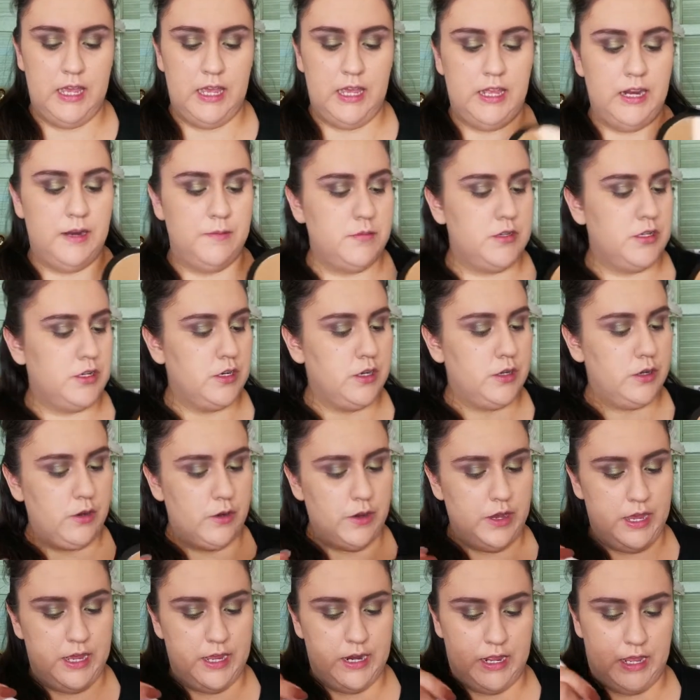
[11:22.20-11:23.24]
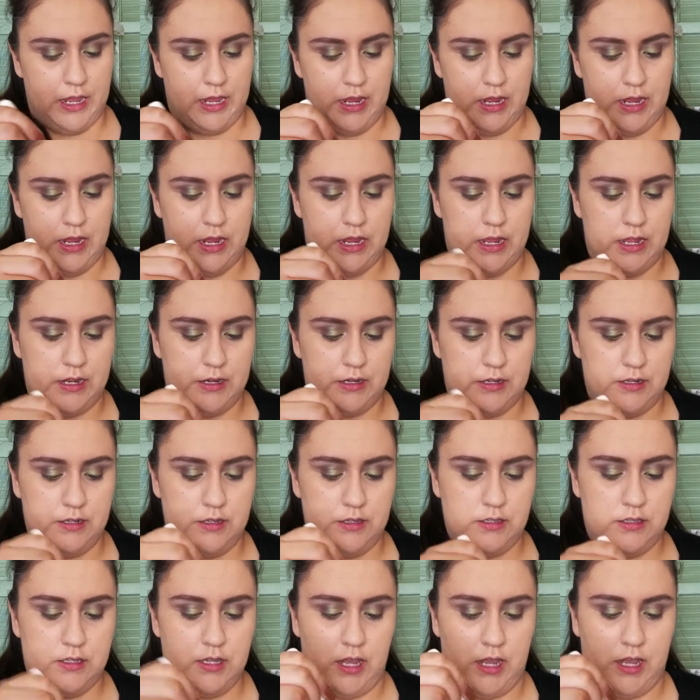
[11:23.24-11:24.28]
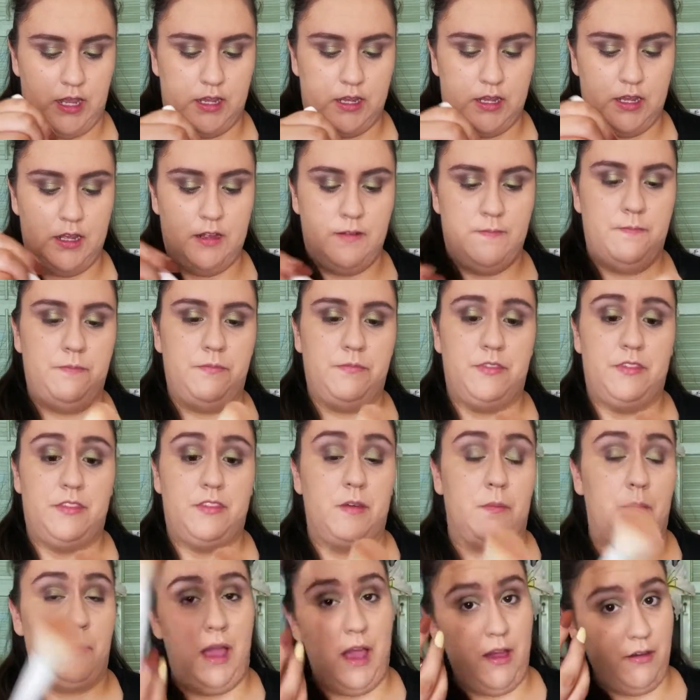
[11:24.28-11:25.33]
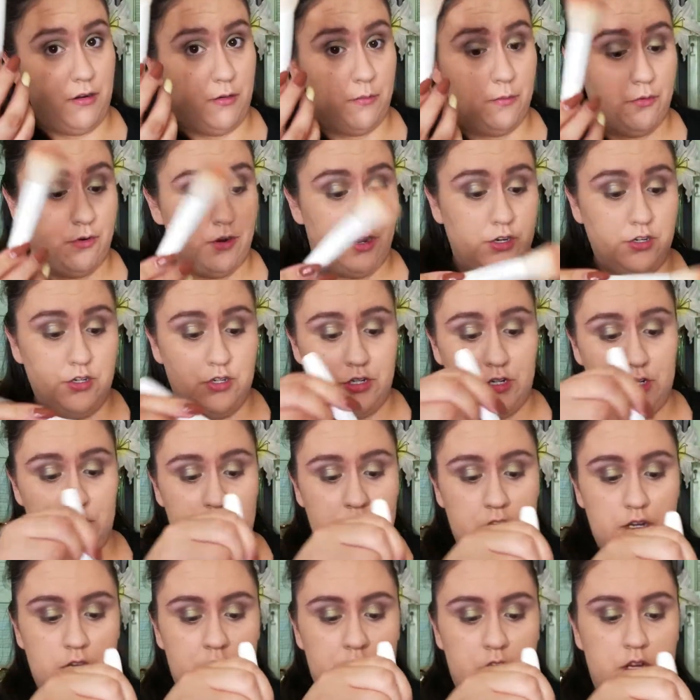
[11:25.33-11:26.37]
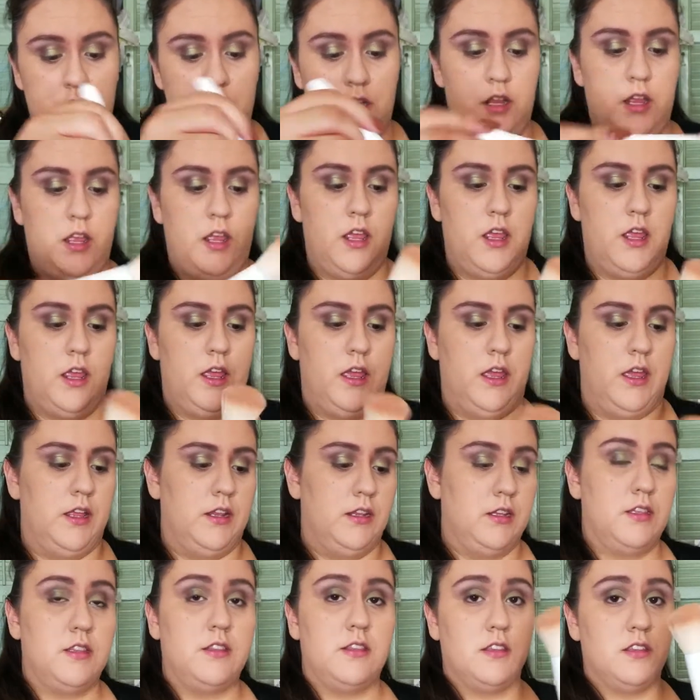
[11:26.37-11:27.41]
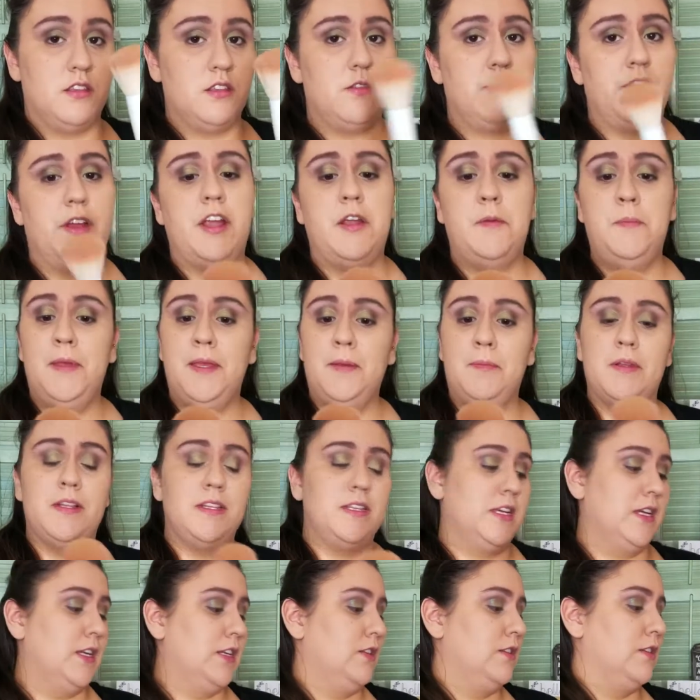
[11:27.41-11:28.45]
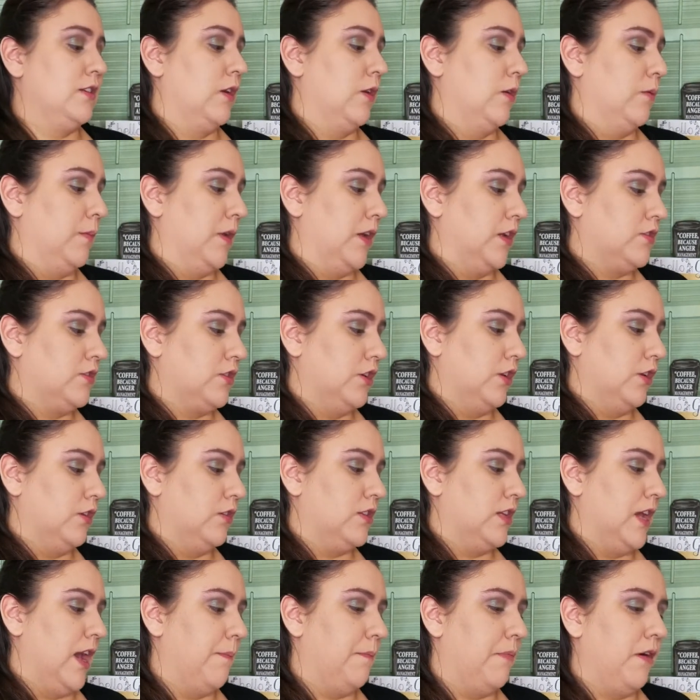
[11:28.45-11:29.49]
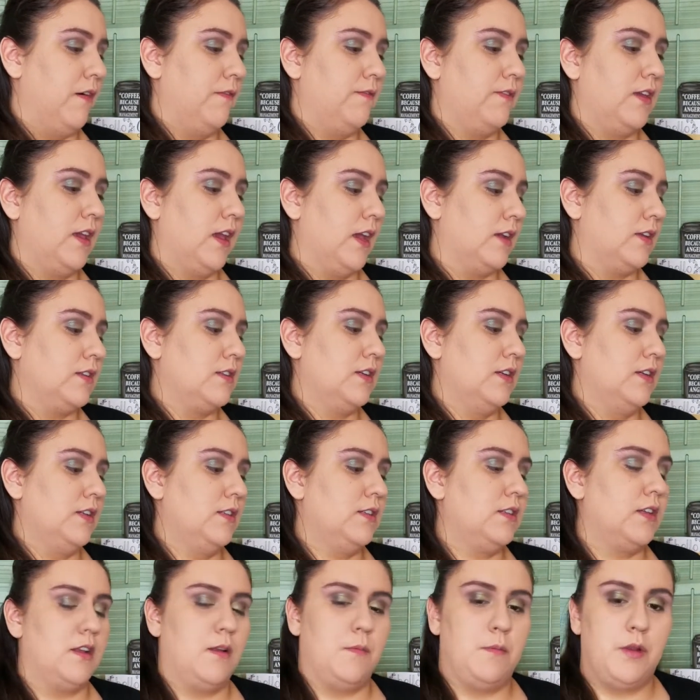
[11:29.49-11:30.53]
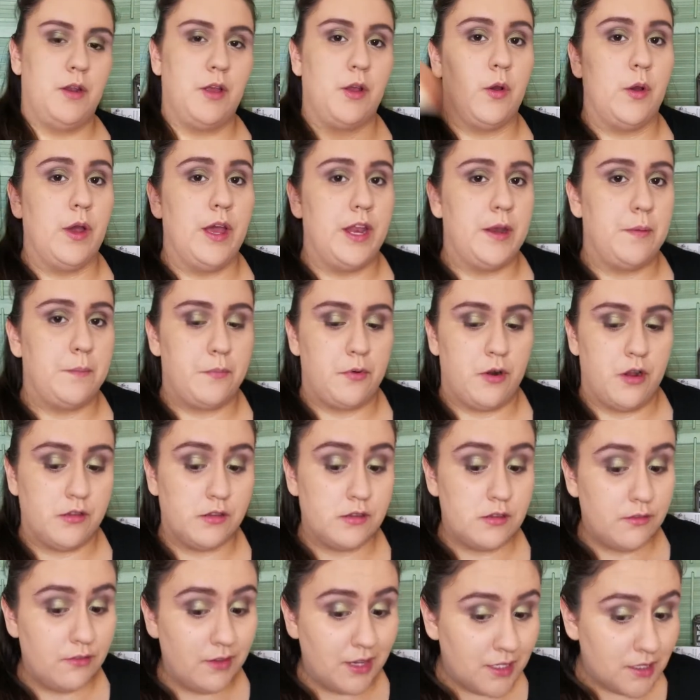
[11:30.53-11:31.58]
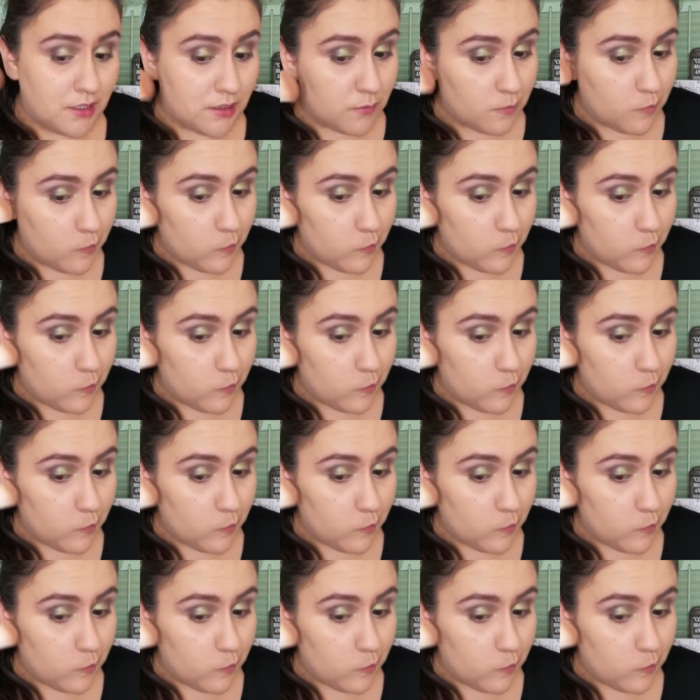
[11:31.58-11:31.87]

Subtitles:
I'm just going to go ahead and take the powder brush. And this is very pigmented, so make sure you tap off the excess, and I'm going to go ahead and bronze the face.